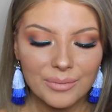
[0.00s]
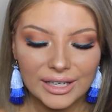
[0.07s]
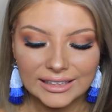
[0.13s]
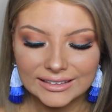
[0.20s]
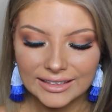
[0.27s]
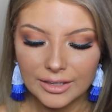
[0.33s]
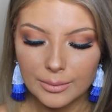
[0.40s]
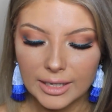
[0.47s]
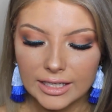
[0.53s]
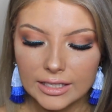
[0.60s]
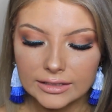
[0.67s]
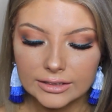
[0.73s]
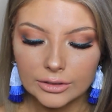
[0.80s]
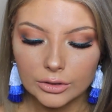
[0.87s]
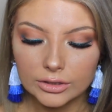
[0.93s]
But the
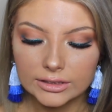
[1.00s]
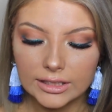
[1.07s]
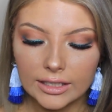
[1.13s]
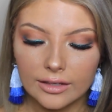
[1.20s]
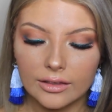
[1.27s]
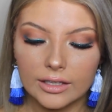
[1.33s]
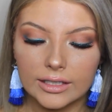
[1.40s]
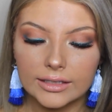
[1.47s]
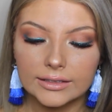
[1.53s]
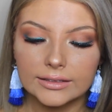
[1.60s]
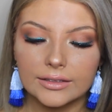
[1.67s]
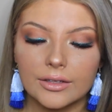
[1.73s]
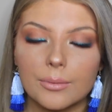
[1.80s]
bathing suit looks like this.